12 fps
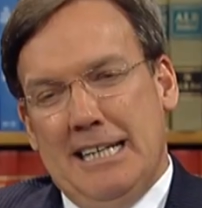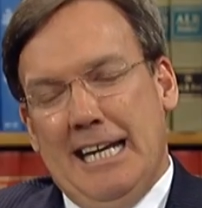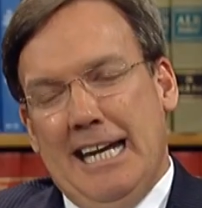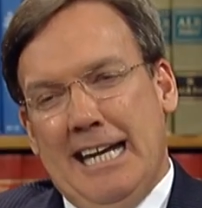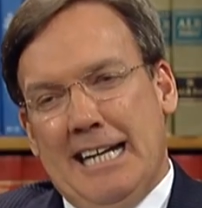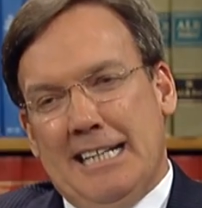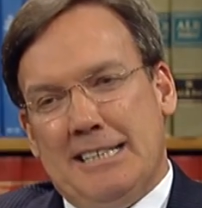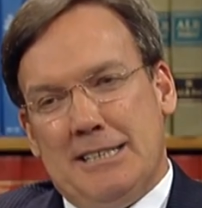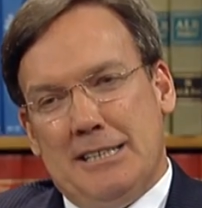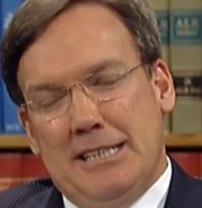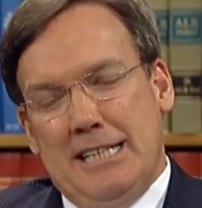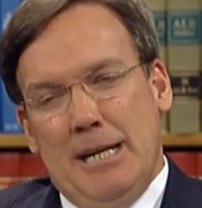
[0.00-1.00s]

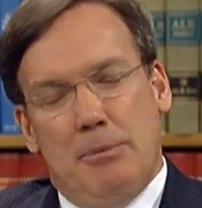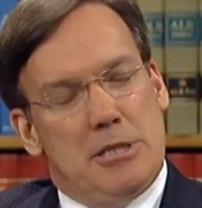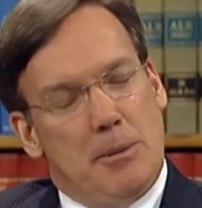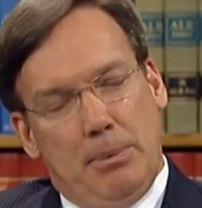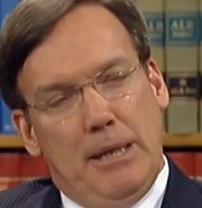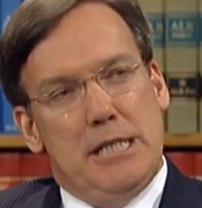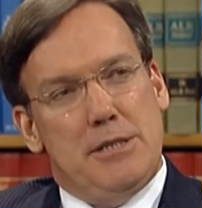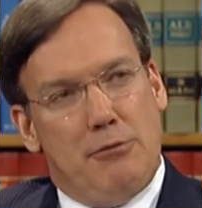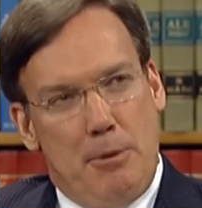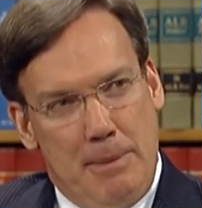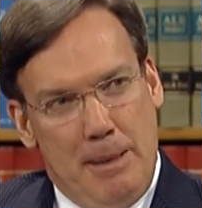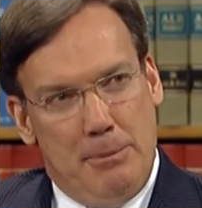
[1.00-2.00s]
And it was a place
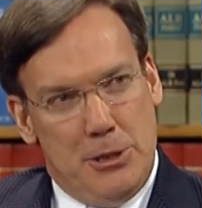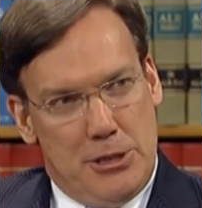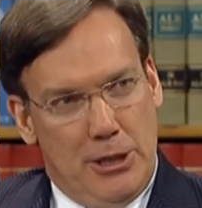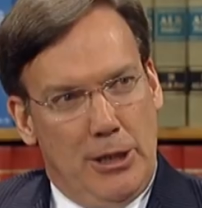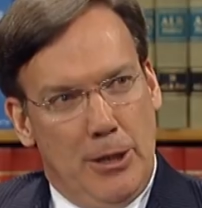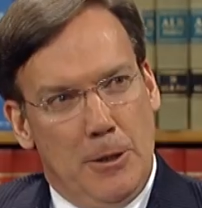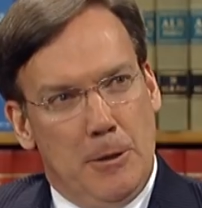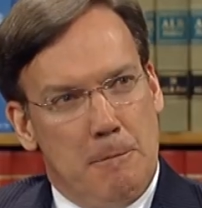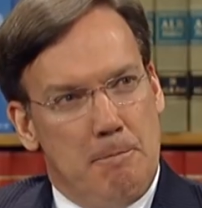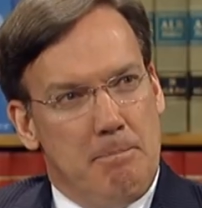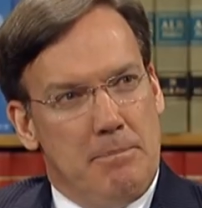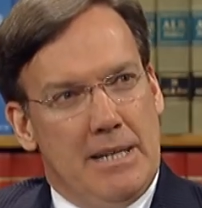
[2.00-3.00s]
for members to
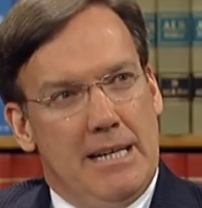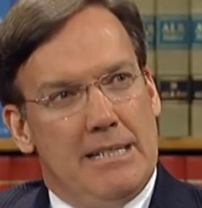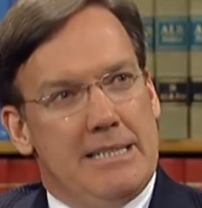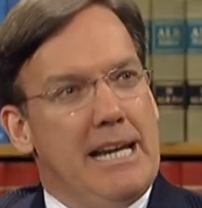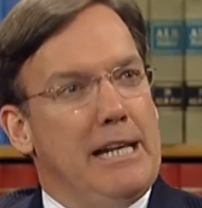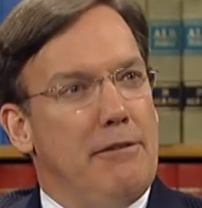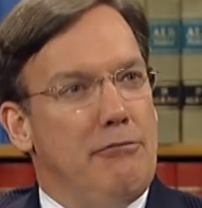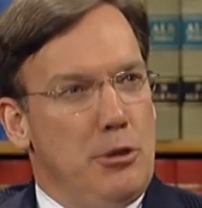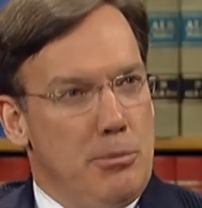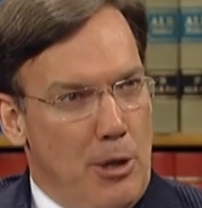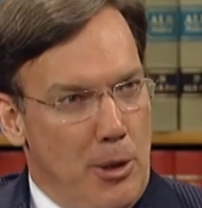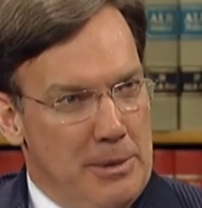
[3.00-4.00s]
go, take a
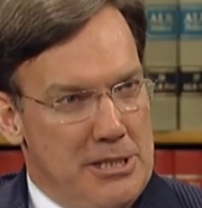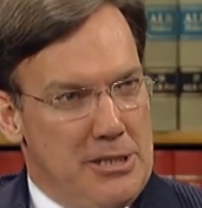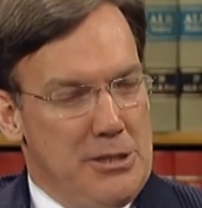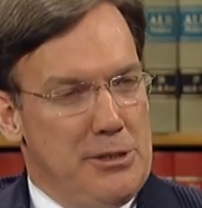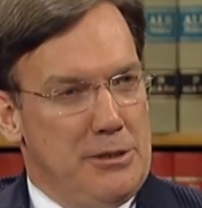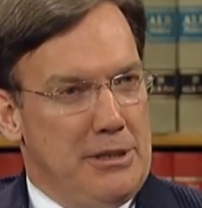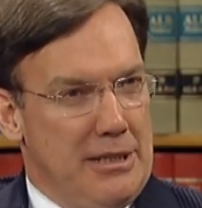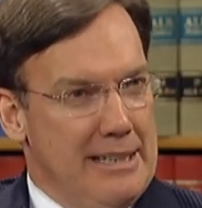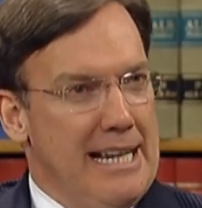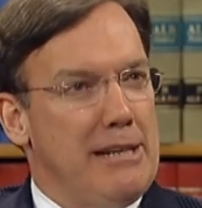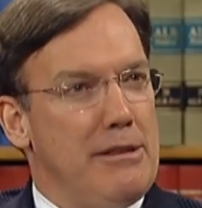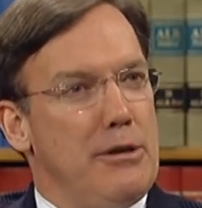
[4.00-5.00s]
few moments to
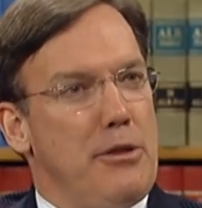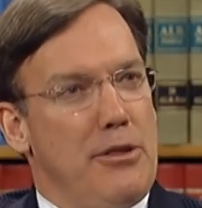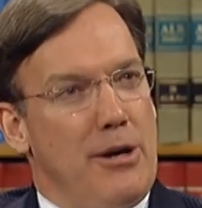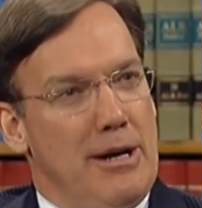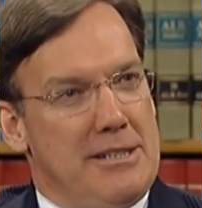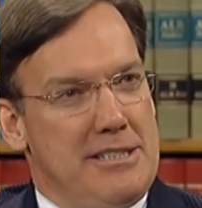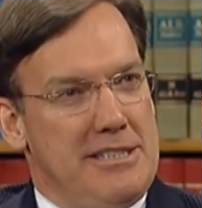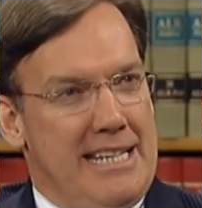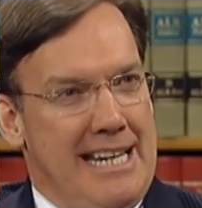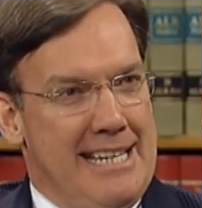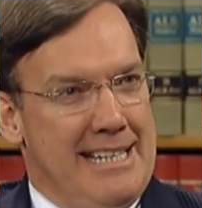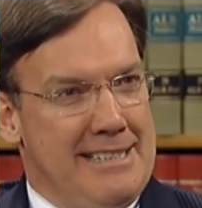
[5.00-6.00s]
collect their thoughts
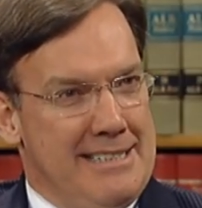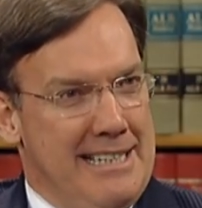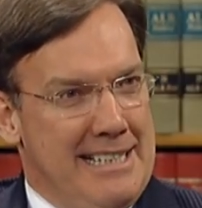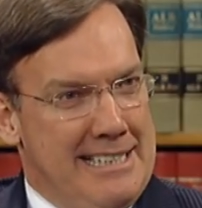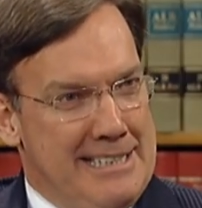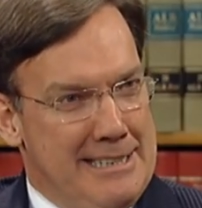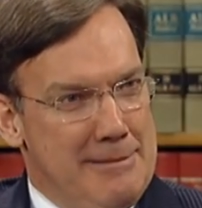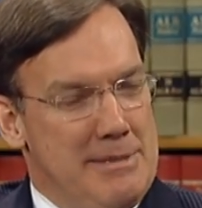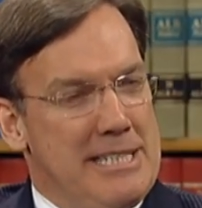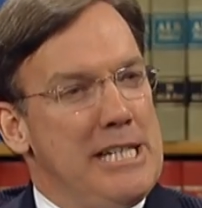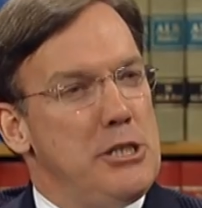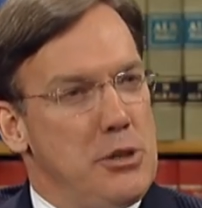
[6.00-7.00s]
and
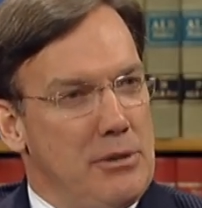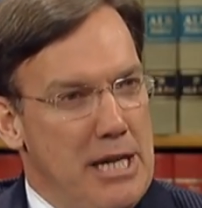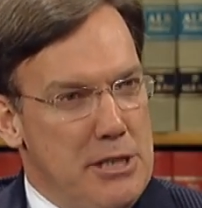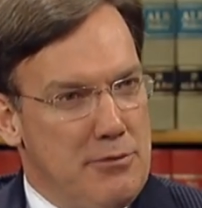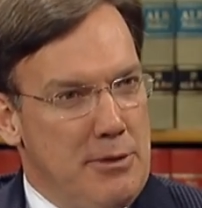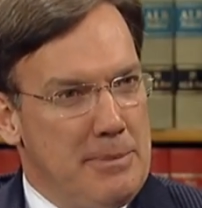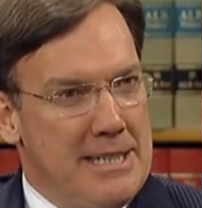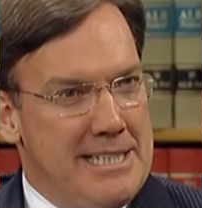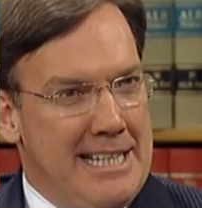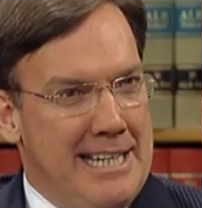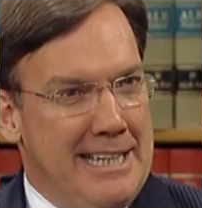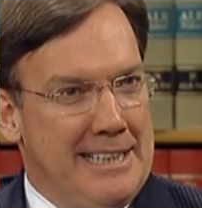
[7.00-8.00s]
de-stress from the
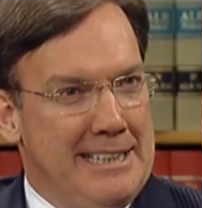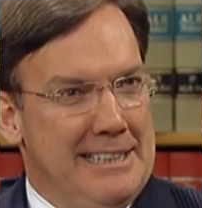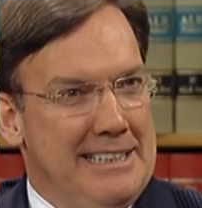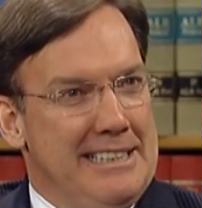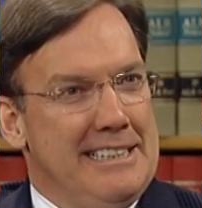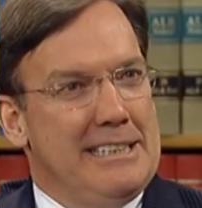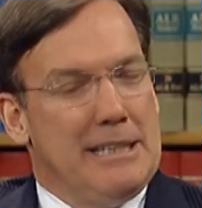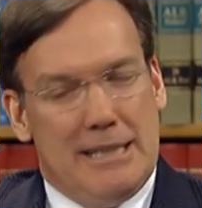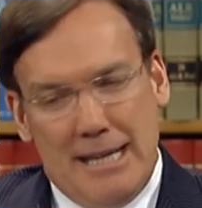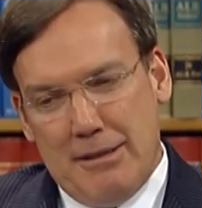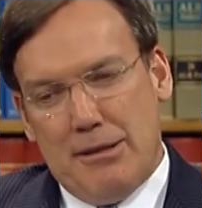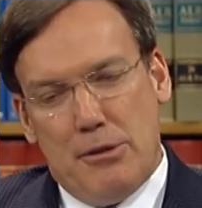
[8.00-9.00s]
day,
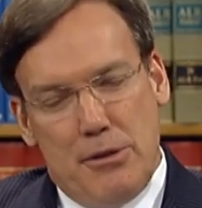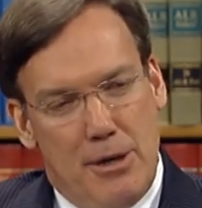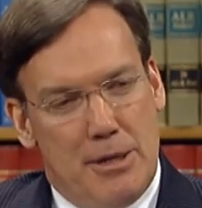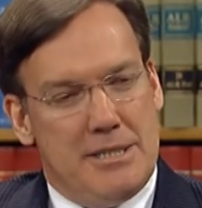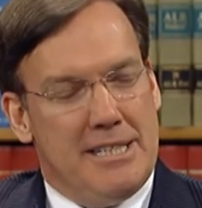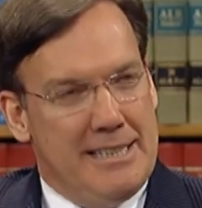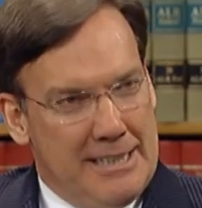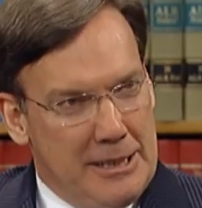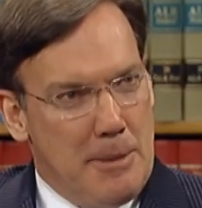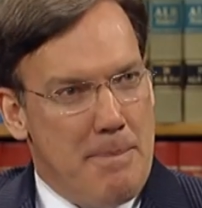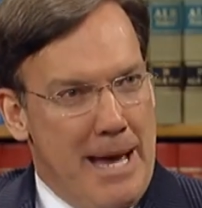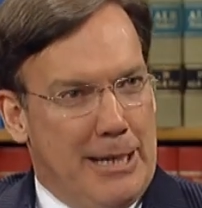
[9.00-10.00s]
collect their thoughts, and then
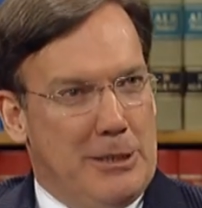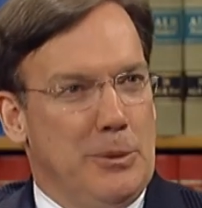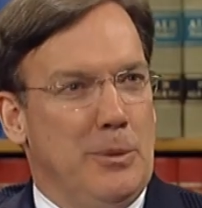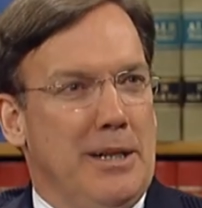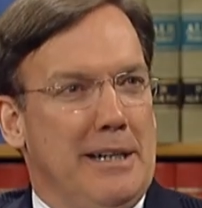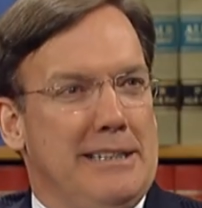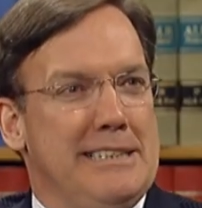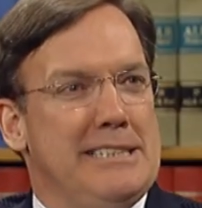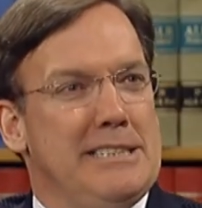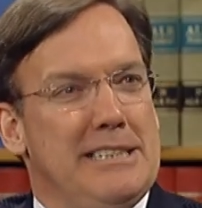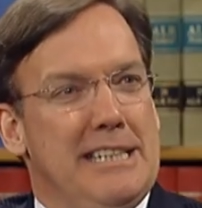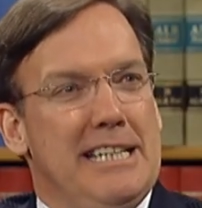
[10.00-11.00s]
get back to work.
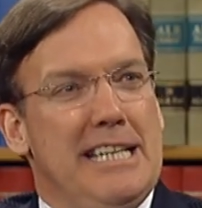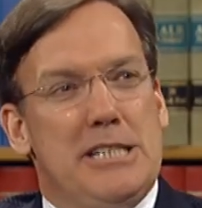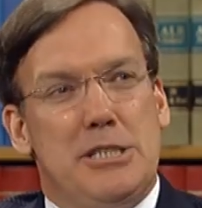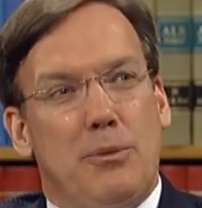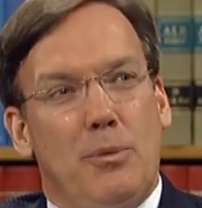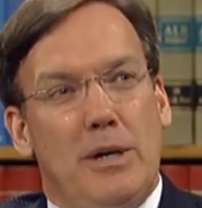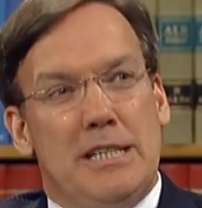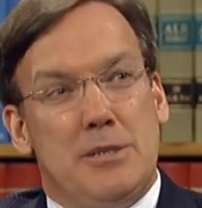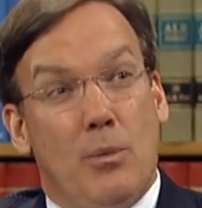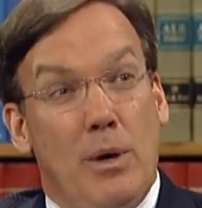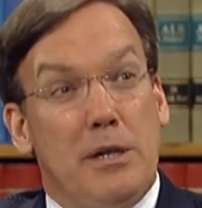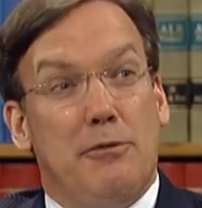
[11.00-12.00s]
It's
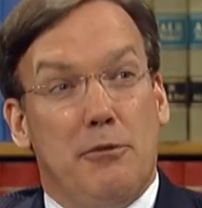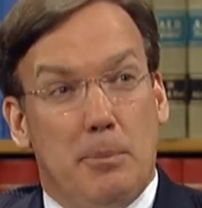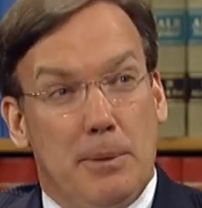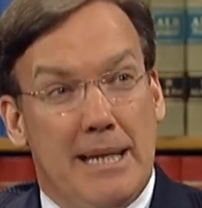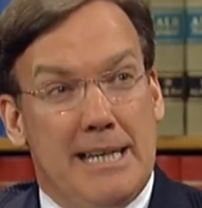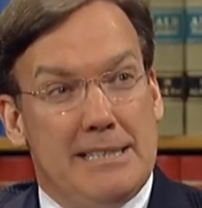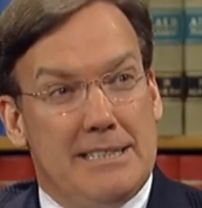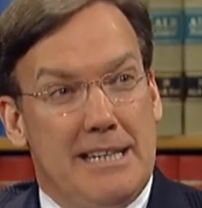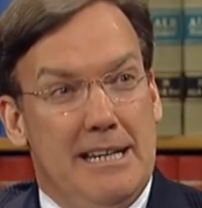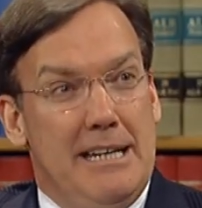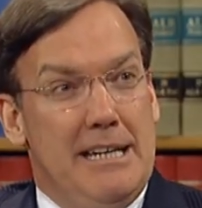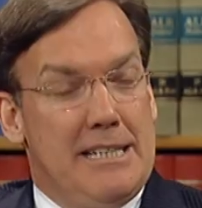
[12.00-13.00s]
a wonderful place
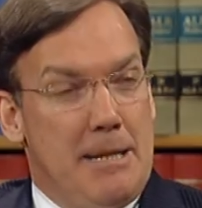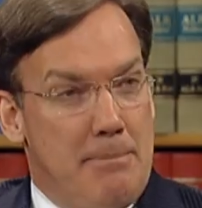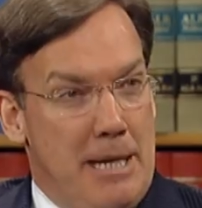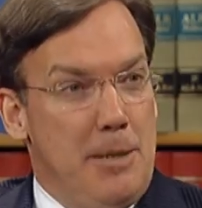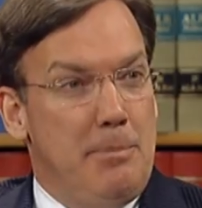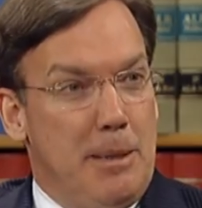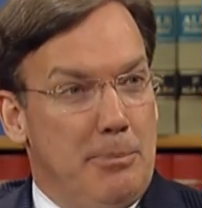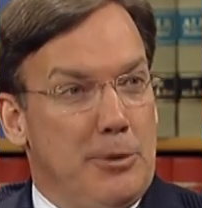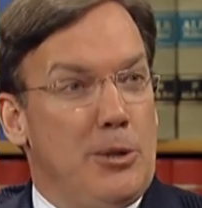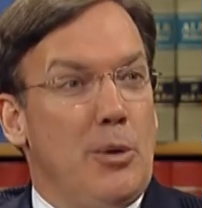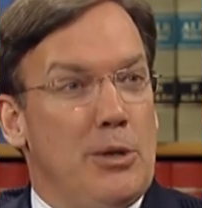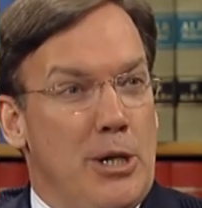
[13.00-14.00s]
that many people
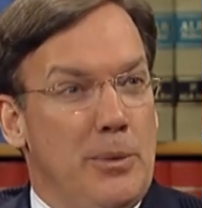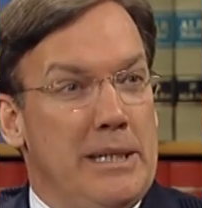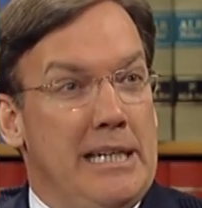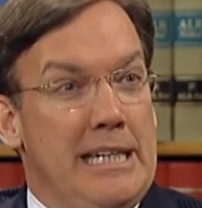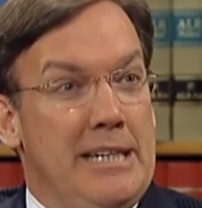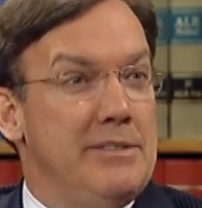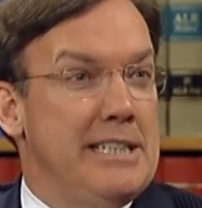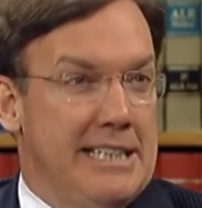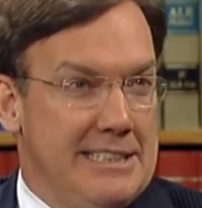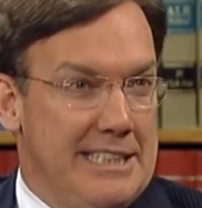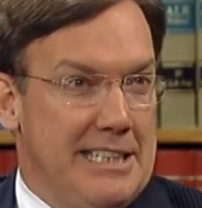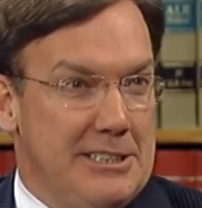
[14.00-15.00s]
don't know it even
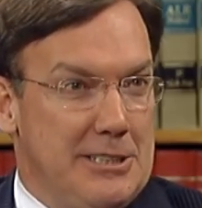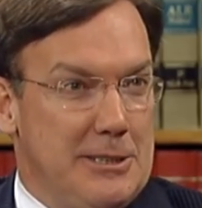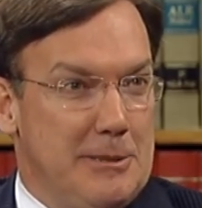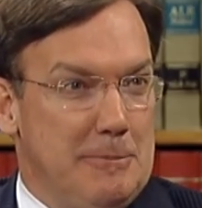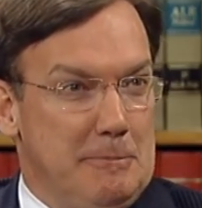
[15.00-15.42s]
exists.